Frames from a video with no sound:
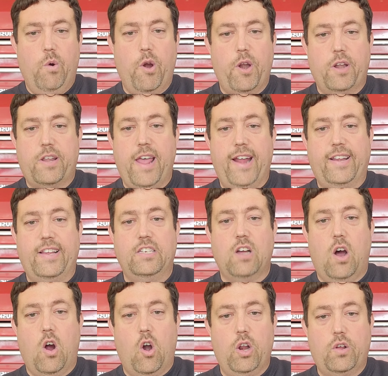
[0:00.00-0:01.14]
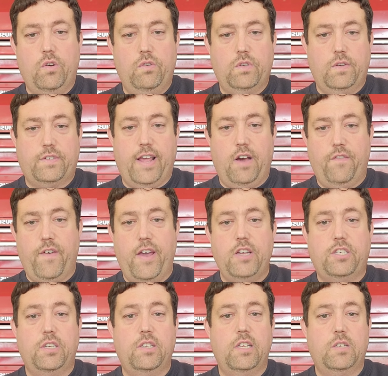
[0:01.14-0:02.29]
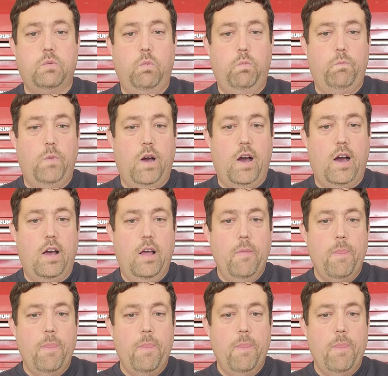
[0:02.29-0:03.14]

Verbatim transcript: We're to take these articles of salvation, this uh,